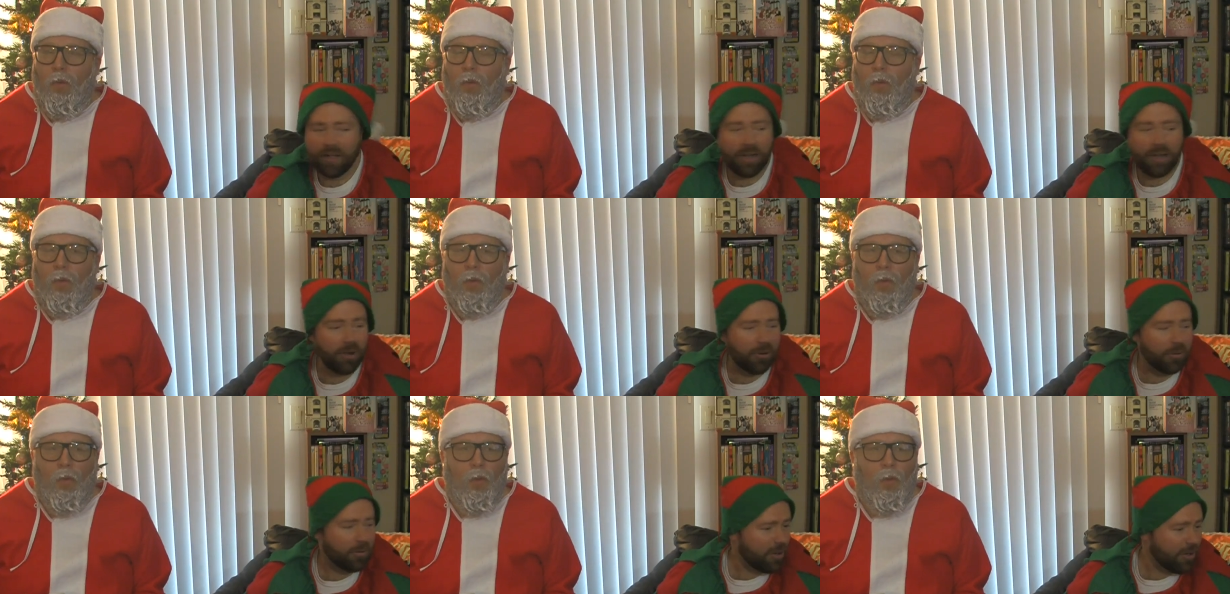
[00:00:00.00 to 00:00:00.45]

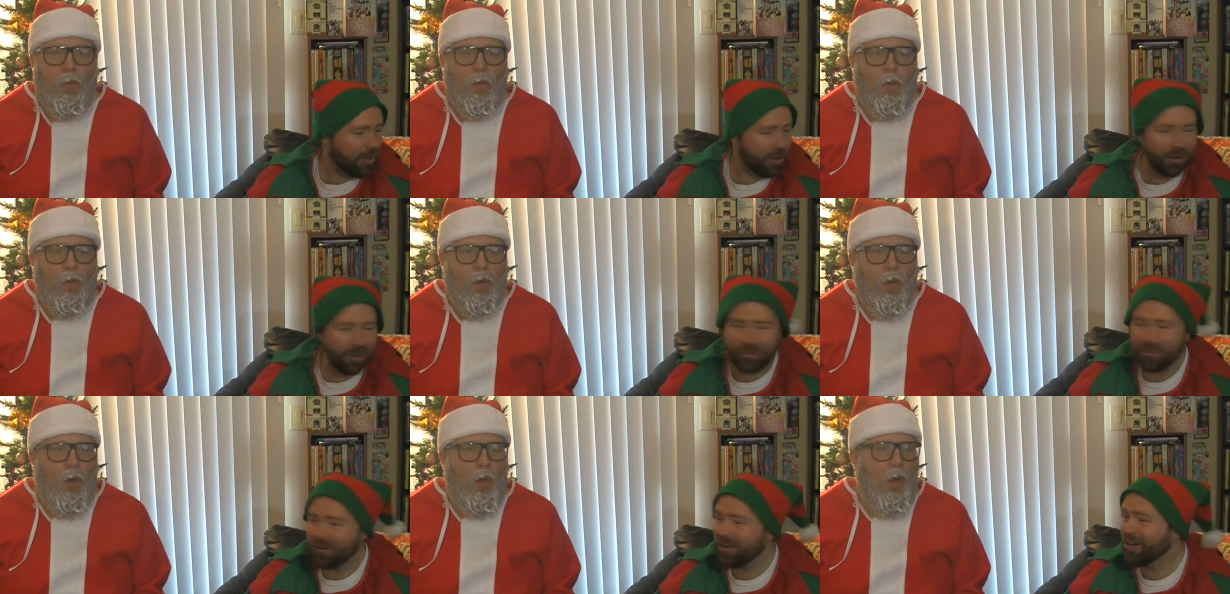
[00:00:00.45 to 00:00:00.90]
Speaker 1: Oh, oh,
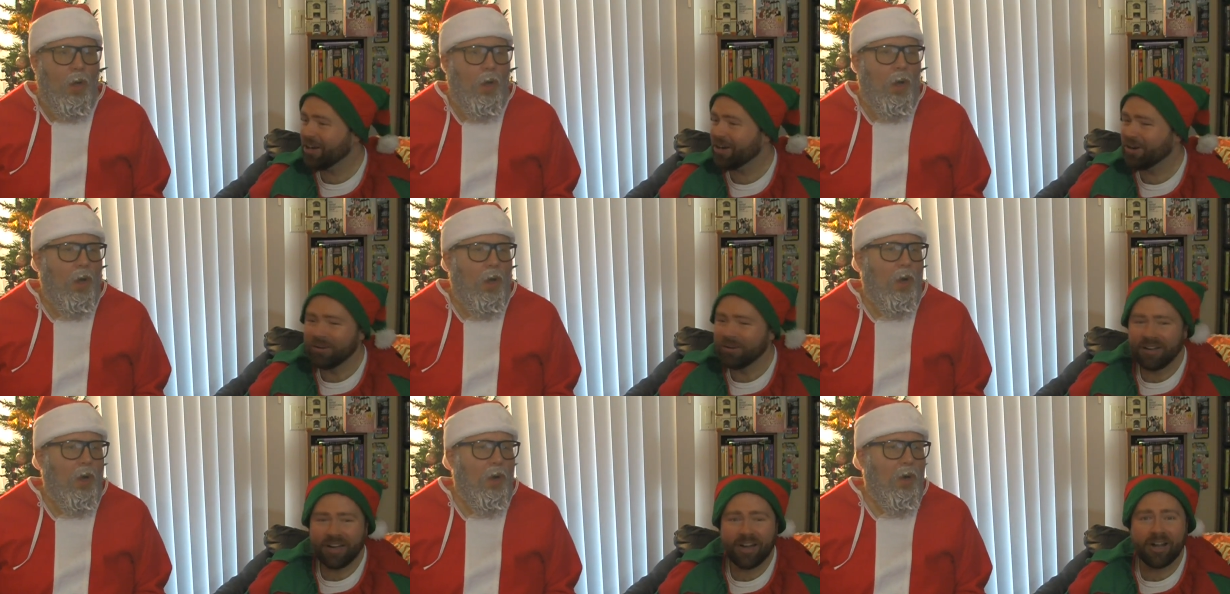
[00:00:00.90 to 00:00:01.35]
oh,
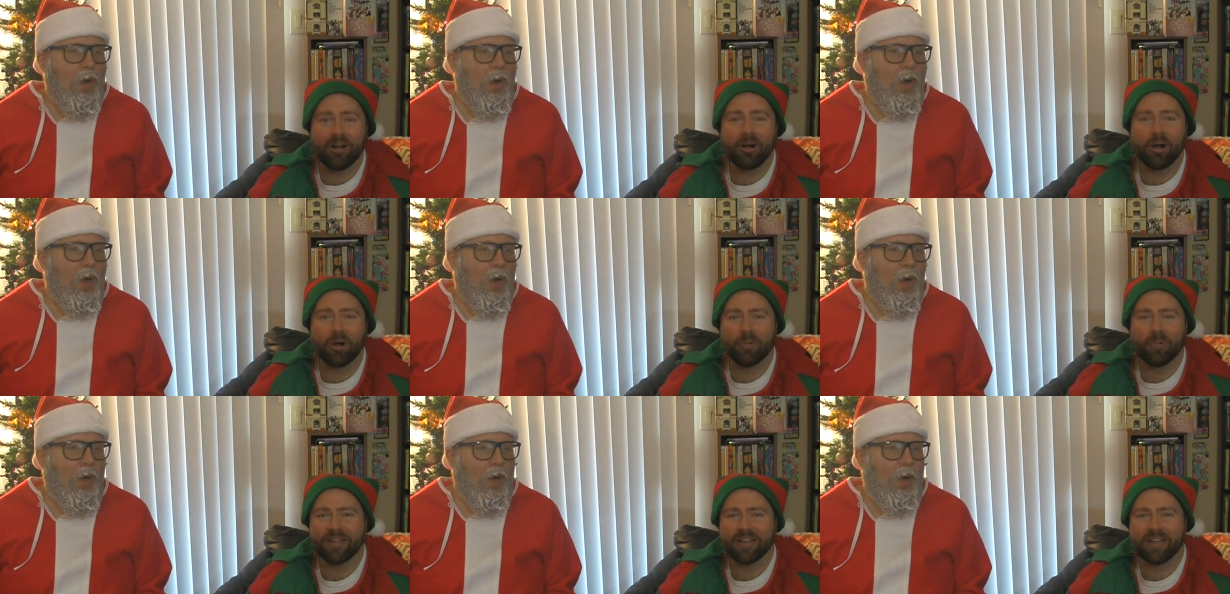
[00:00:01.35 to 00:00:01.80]
oh. oh.
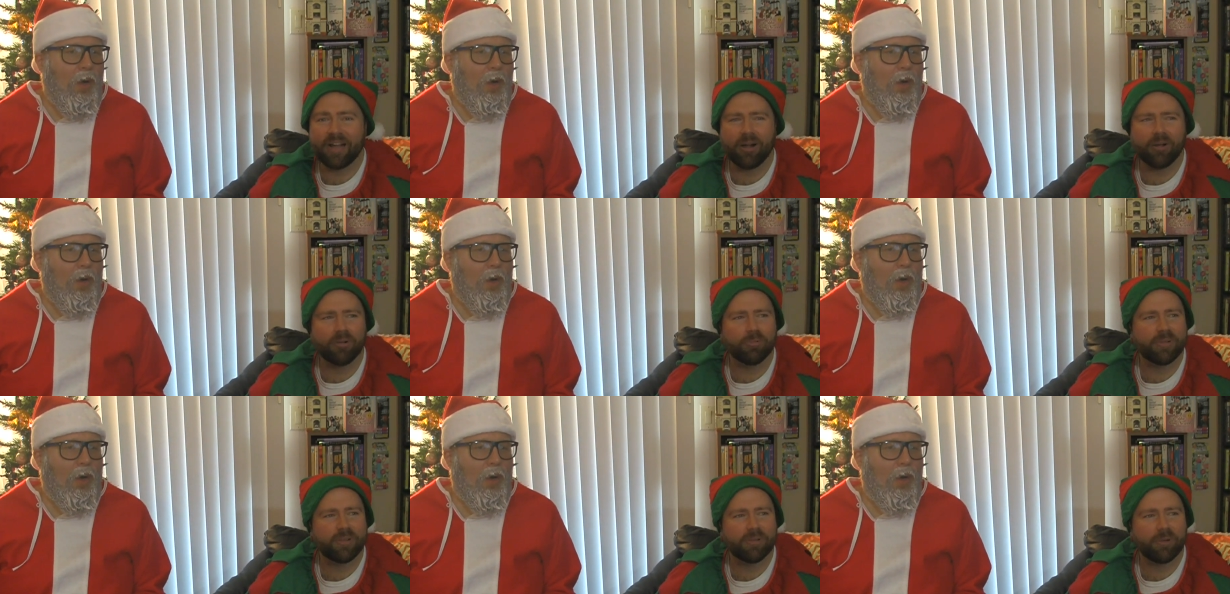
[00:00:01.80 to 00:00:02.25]
Are, we, are,
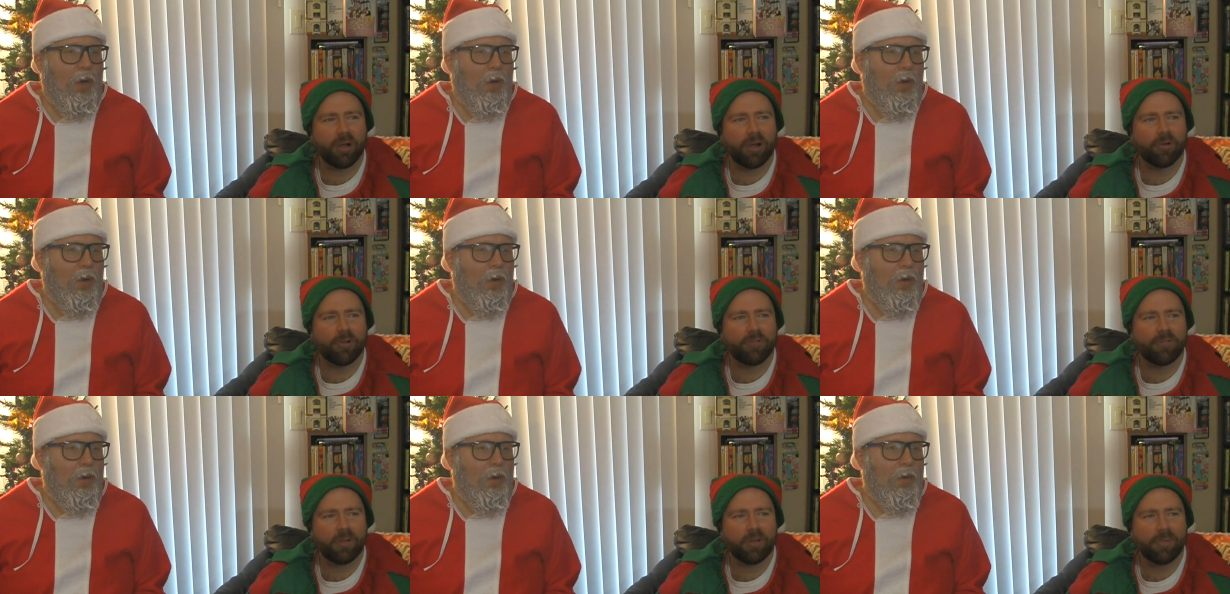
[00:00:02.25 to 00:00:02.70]
we, are we
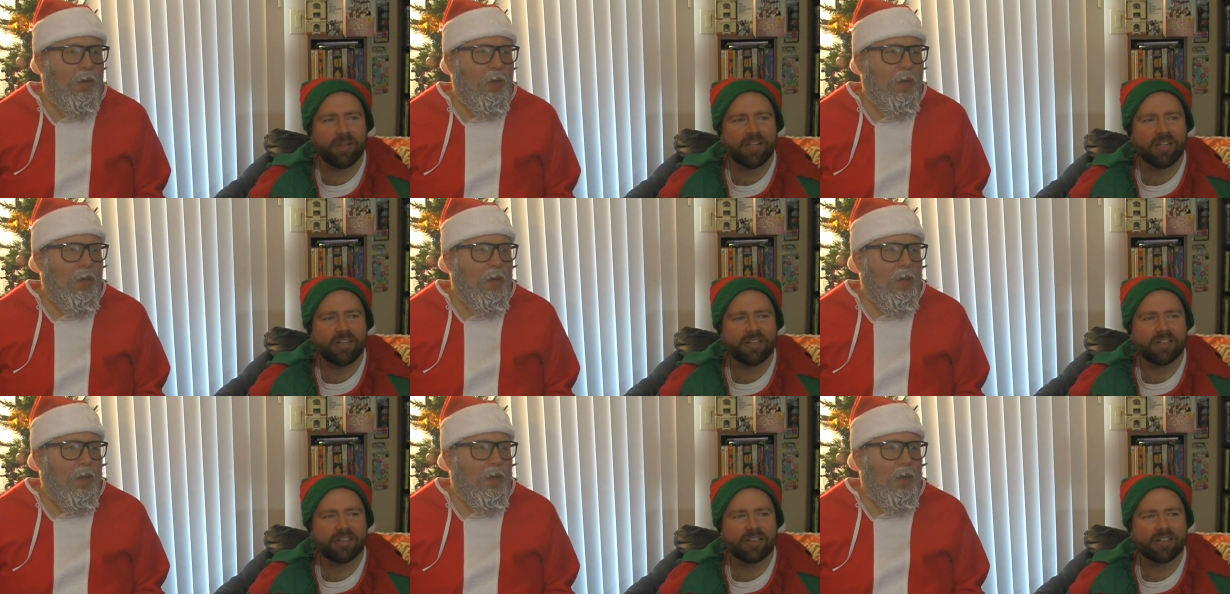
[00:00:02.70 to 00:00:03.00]
oh. filming?